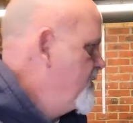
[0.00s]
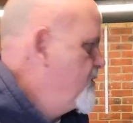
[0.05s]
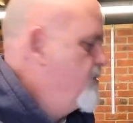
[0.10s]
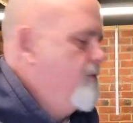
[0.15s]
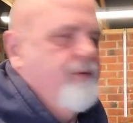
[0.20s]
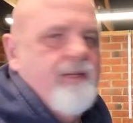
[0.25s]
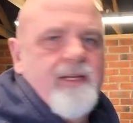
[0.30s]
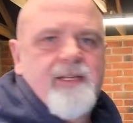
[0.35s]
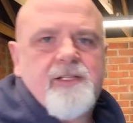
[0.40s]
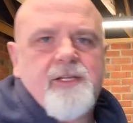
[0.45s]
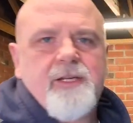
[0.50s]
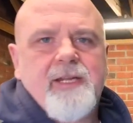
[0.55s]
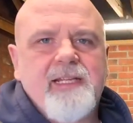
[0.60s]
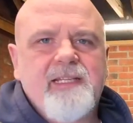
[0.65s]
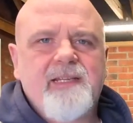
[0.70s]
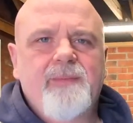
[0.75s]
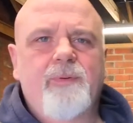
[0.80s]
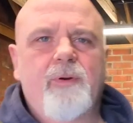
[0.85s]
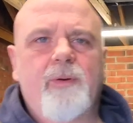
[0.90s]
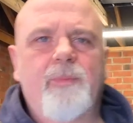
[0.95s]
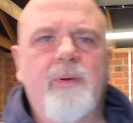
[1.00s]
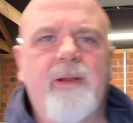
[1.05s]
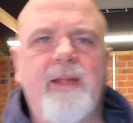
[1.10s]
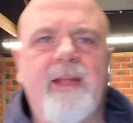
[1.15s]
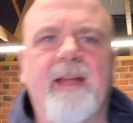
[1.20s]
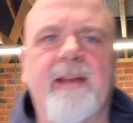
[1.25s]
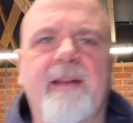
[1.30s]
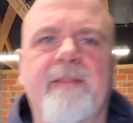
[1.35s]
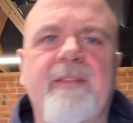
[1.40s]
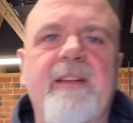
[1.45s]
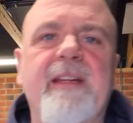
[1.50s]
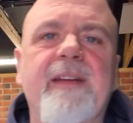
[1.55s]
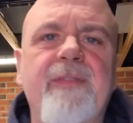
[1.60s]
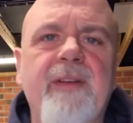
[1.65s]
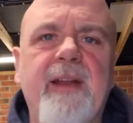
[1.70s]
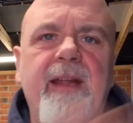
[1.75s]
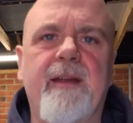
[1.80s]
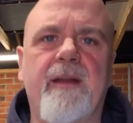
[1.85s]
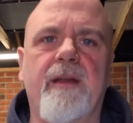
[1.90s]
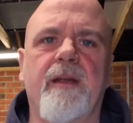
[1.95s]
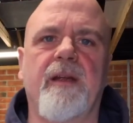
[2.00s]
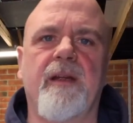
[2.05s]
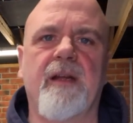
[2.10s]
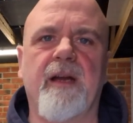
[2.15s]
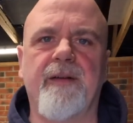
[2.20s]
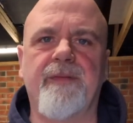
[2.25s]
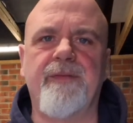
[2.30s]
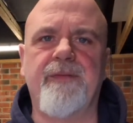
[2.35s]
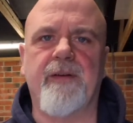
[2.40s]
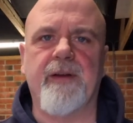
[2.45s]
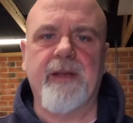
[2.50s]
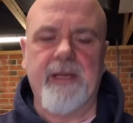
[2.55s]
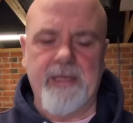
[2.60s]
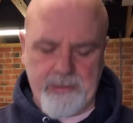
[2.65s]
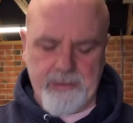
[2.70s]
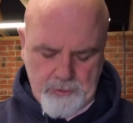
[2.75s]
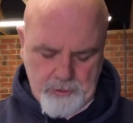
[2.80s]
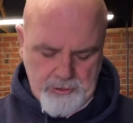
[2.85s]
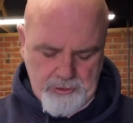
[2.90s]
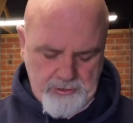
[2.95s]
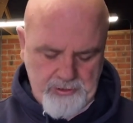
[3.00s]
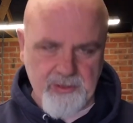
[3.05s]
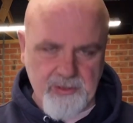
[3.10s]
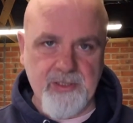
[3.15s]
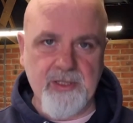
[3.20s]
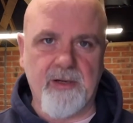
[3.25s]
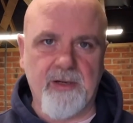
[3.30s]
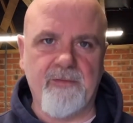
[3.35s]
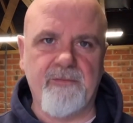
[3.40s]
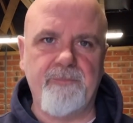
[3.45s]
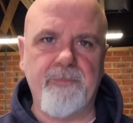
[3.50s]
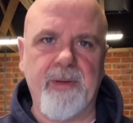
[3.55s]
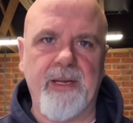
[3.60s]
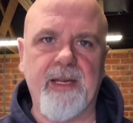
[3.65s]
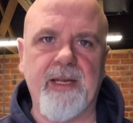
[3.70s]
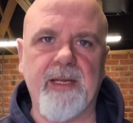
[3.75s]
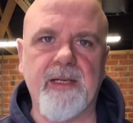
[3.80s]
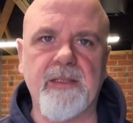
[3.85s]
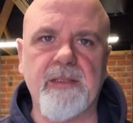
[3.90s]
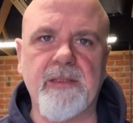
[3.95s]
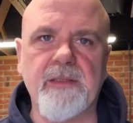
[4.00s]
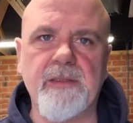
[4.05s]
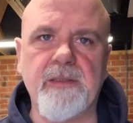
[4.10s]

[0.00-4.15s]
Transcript: sure that it's connected properly and I've given it a fighting chance of being